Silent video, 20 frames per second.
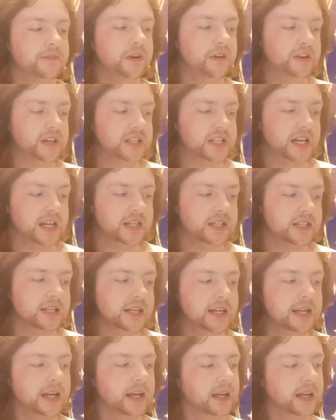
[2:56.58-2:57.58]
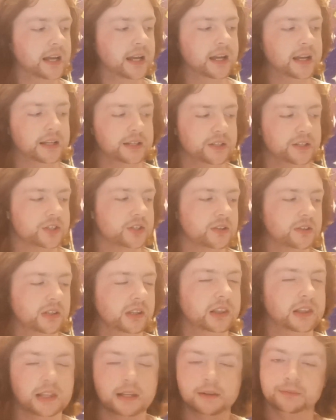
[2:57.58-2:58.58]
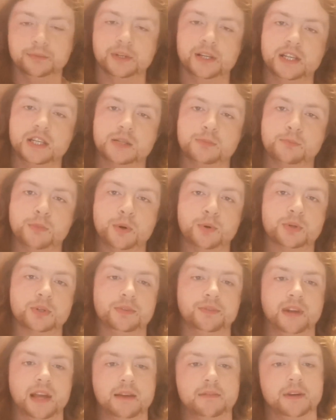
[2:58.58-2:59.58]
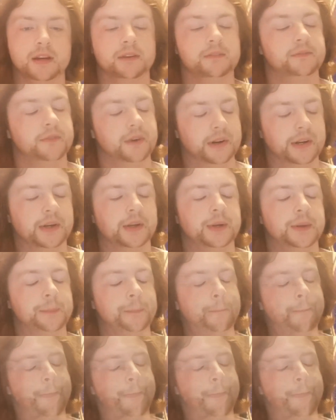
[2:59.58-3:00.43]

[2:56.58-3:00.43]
very tasty, and lovely smoked flavour. Very good.